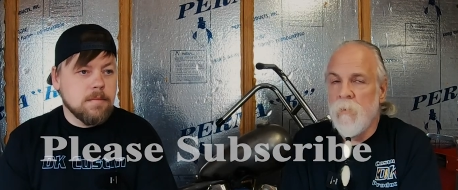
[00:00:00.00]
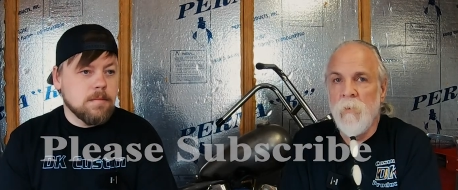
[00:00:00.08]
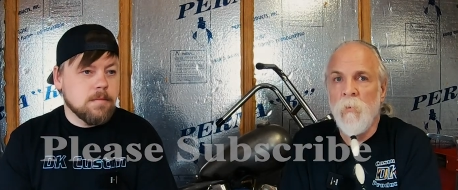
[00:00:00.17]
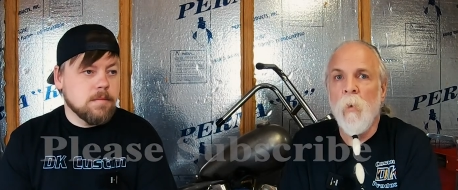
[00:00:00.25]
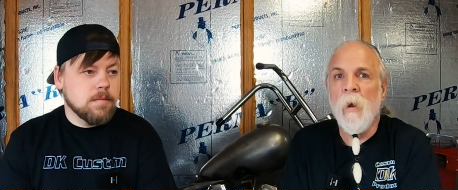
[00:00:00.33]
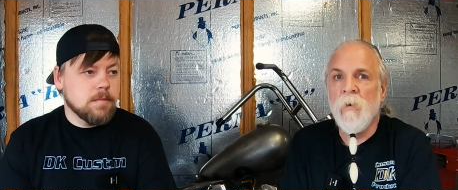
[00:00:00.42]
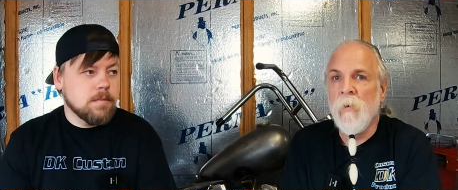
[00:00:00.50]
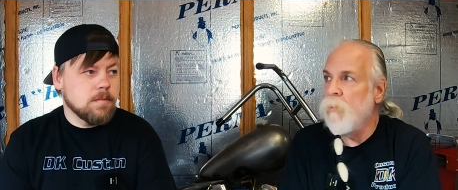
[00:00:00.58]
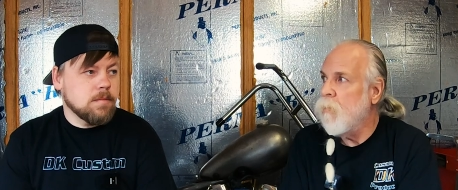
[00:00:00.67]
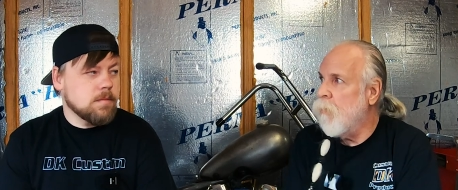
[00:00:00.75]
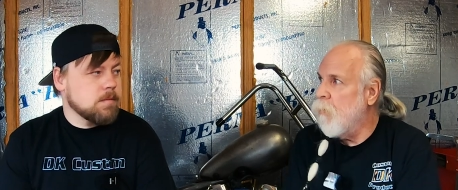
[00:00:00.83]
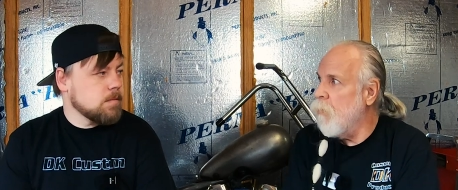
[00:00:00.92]
Speaker 1: you
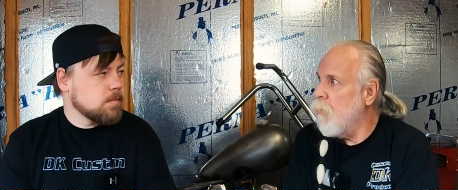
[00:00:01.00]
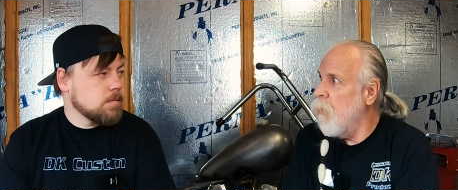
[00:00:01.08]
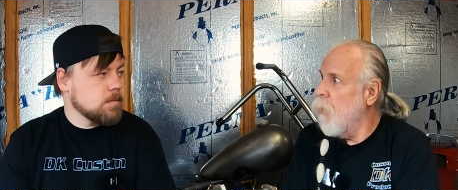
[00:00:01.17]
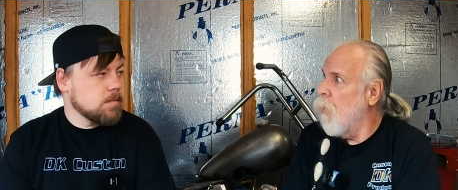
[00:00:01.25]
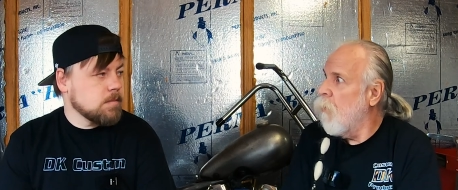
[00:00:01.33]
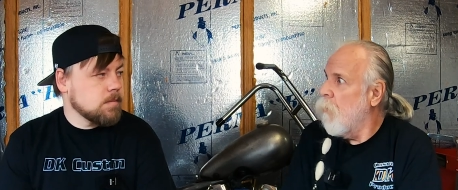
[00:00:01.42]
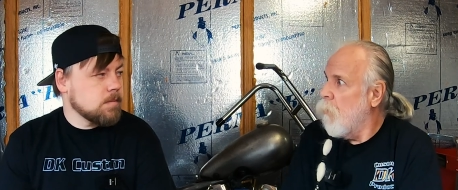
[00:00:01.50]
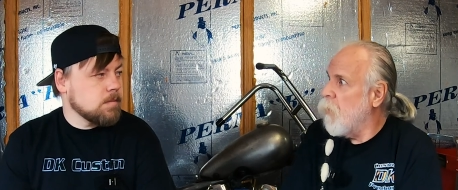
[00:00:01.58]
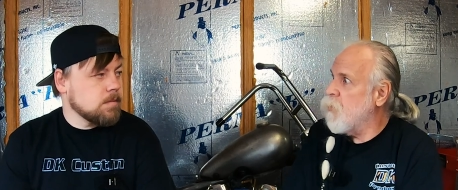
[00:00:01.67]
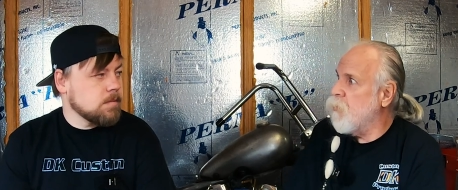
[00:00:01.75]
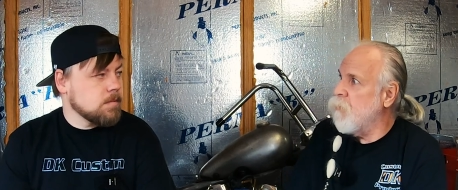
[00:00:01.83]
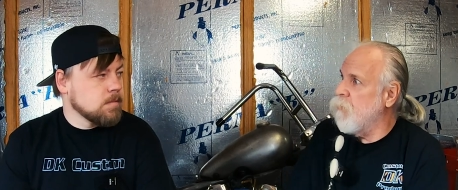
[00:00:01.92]
wonder, you know,
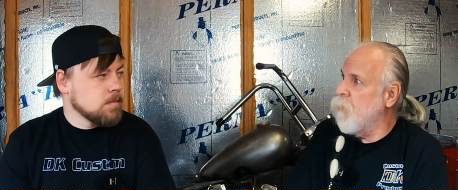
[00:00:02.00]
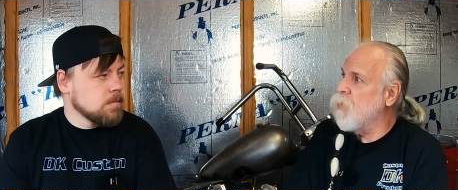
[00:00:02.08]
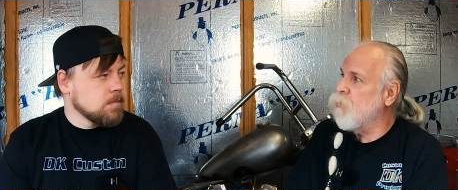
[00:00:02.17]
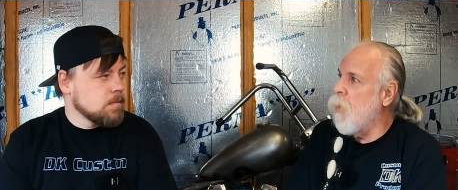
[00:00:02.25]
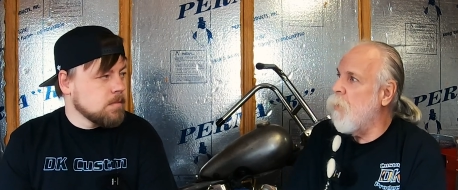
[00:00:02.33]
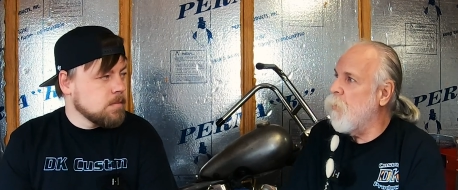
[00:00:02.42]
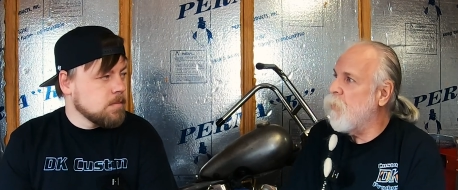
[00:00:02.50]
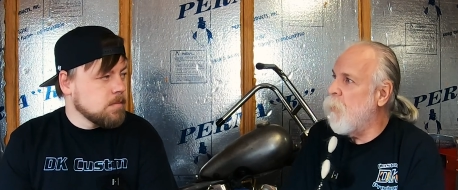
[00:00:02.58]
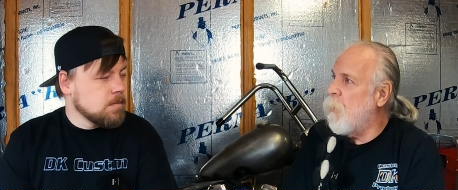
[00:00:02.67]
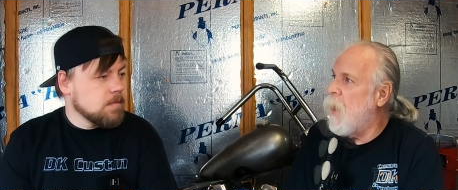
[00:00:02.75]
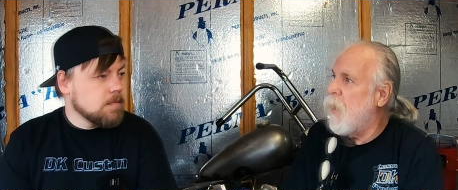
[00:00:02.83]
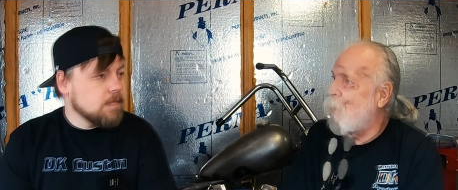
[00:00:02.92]
what's what's wrong with the
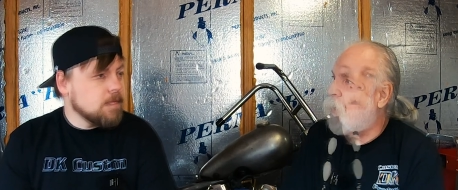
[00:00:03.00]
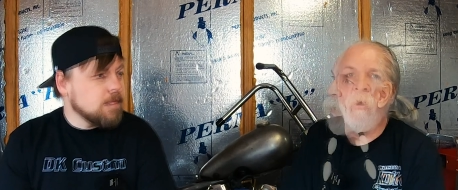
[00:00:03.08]
bike?